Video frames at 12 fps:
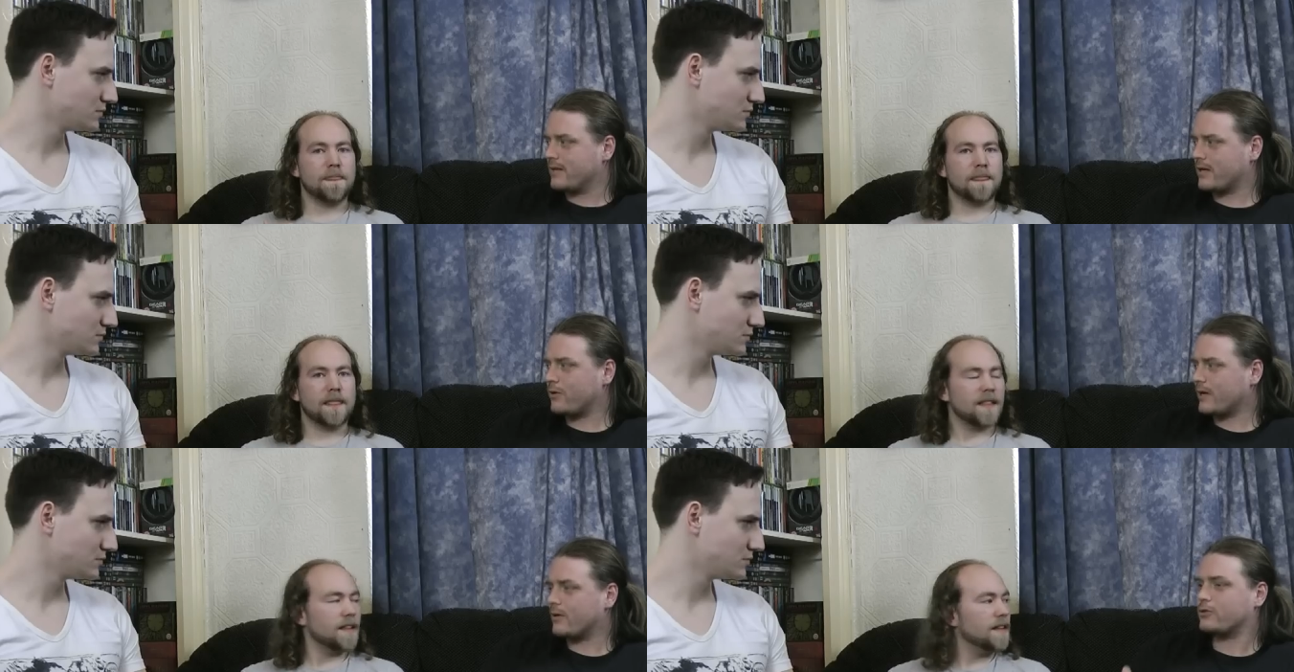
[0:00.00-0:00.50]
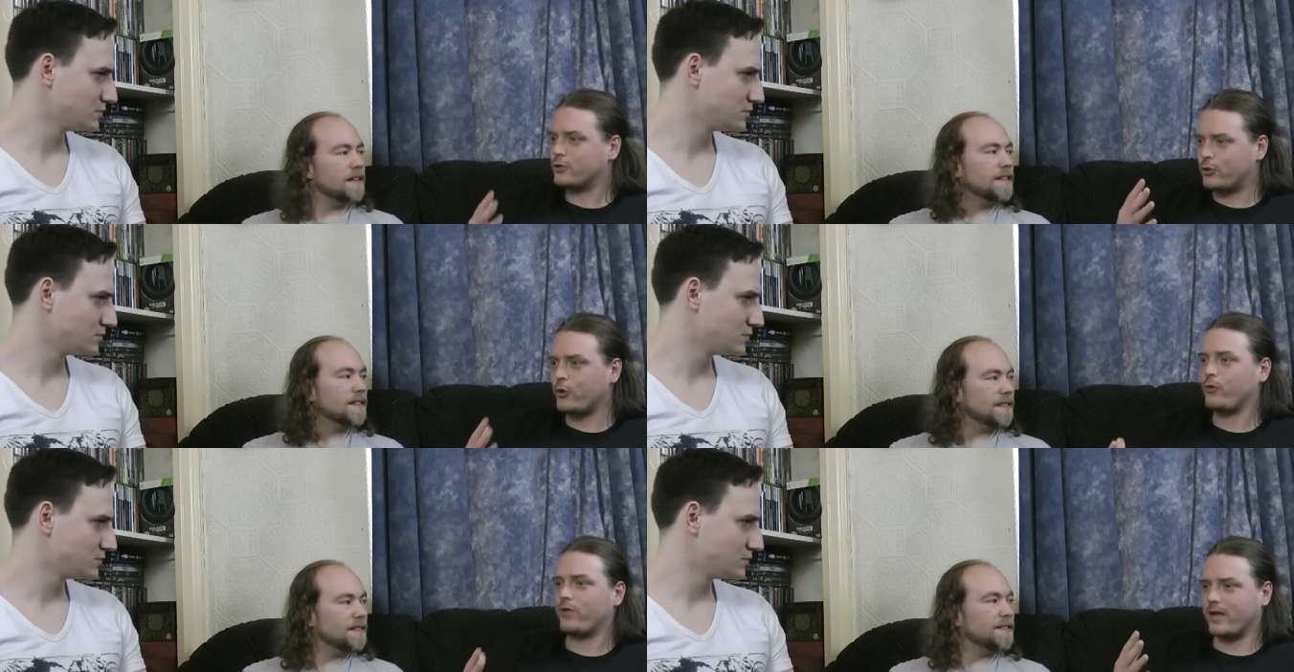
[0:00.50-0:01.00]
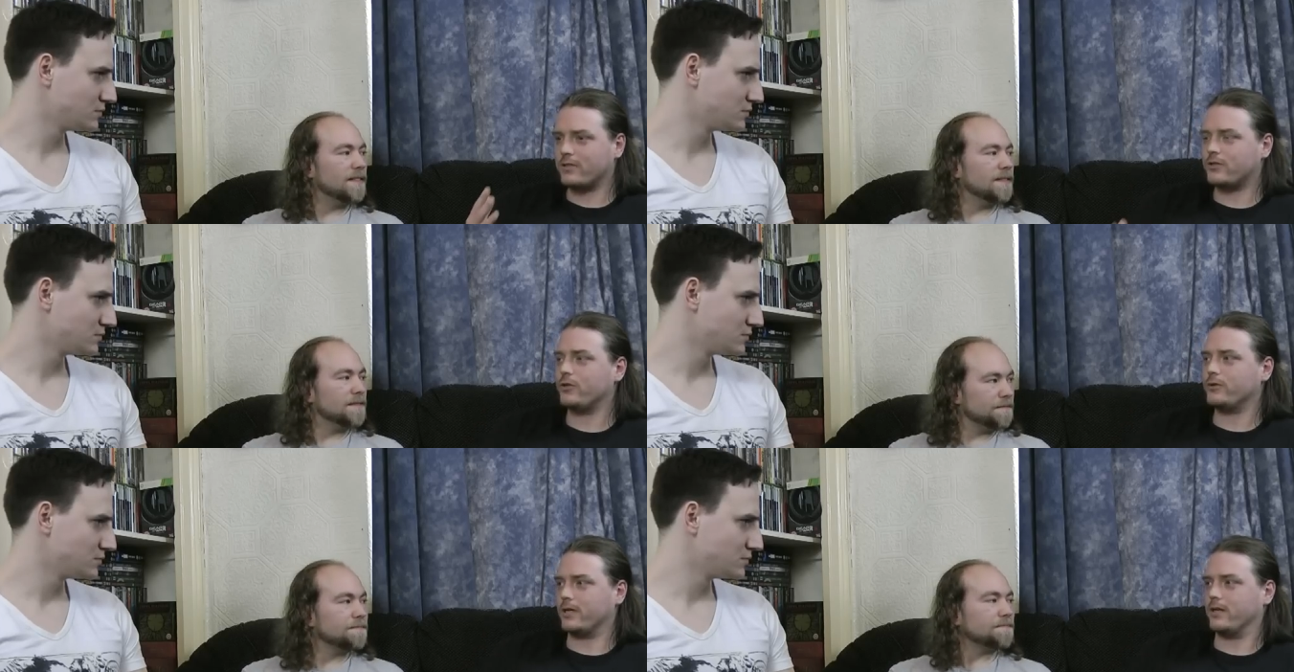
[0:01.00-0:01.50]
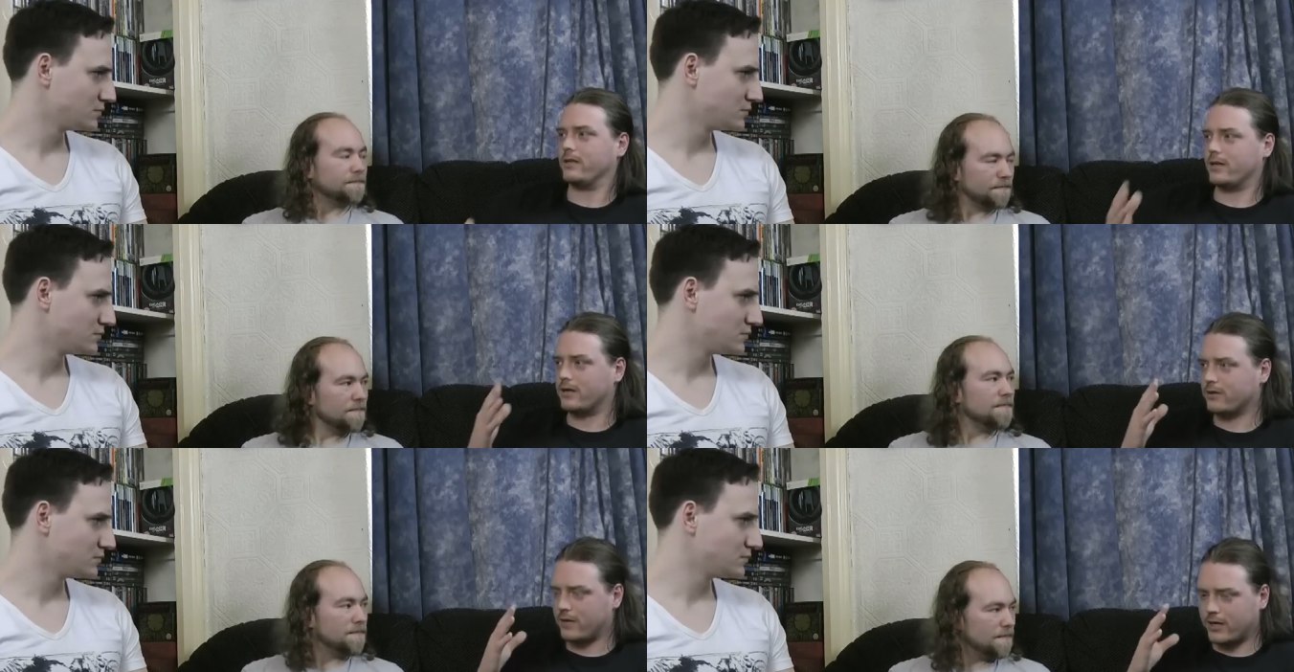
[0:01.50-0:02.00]
Speaker 1: They're going out to do their duty.
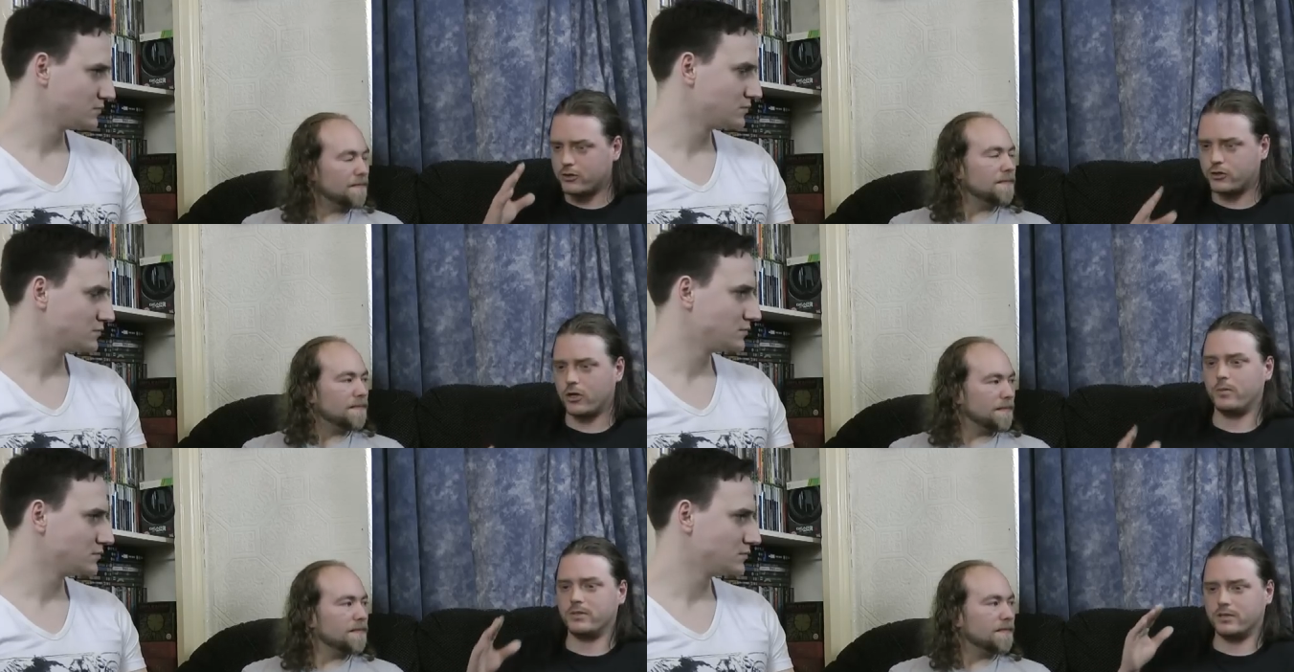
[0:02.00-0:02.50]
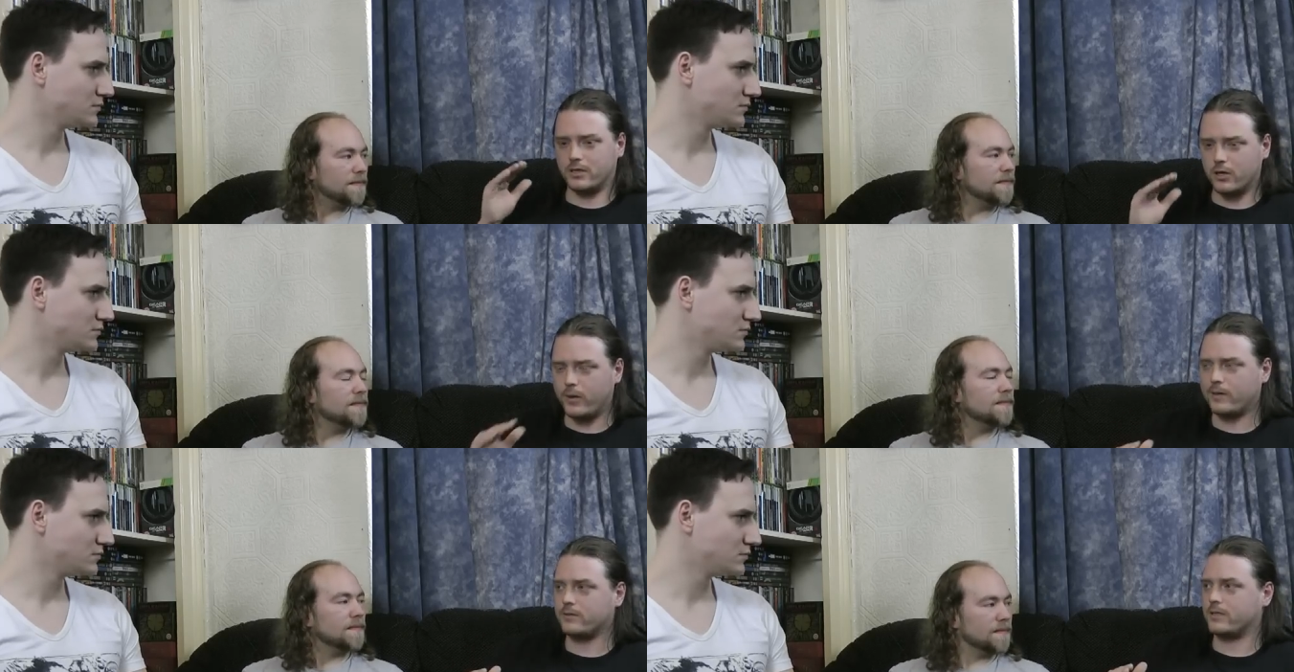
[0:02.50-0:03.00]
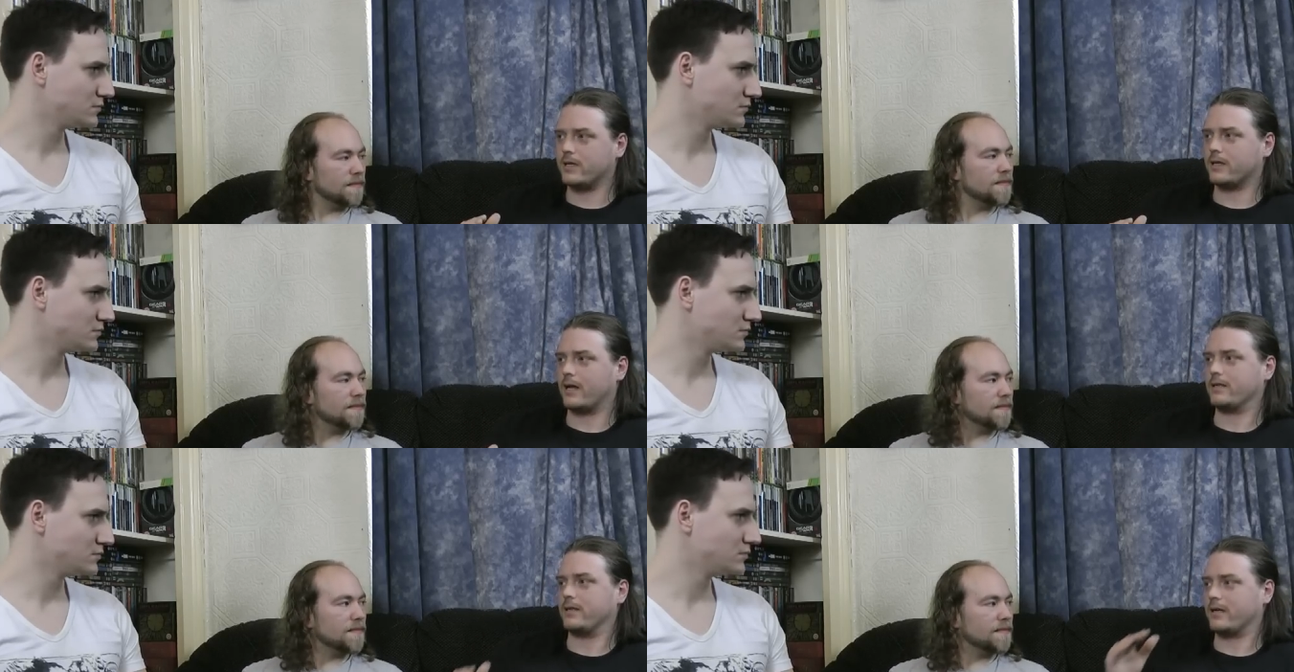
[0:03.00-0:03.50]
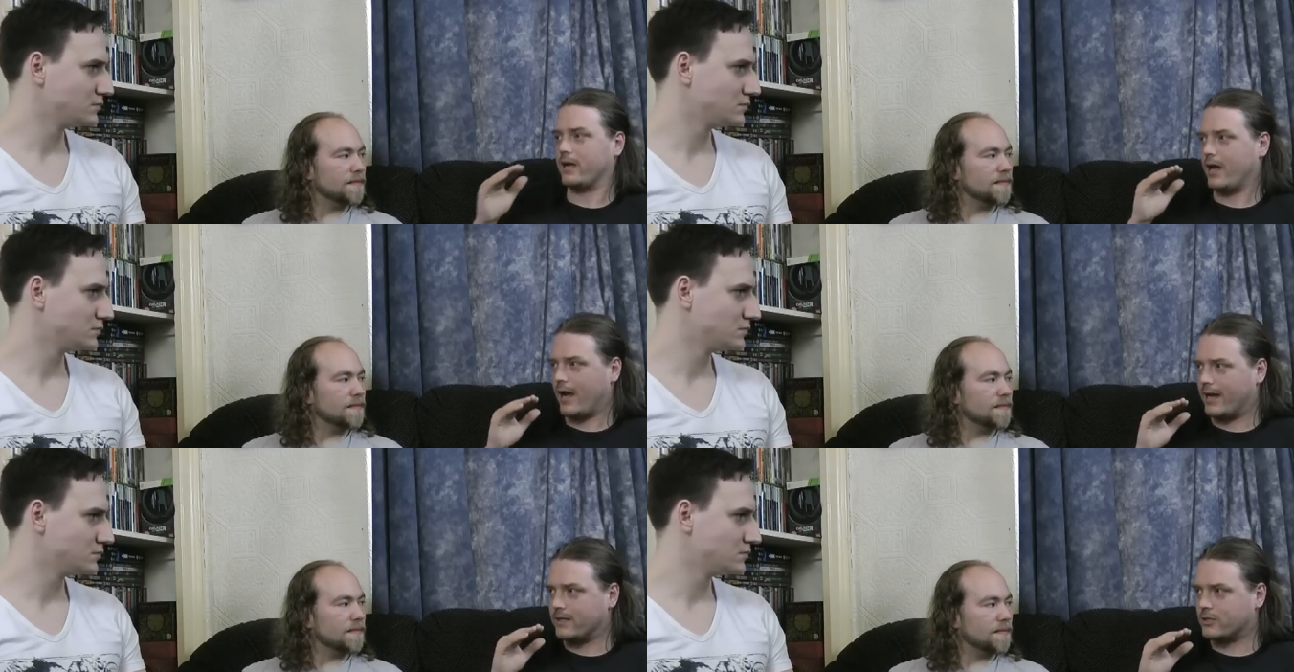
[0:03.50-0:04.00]
Their their job is to go out into the Atlantic and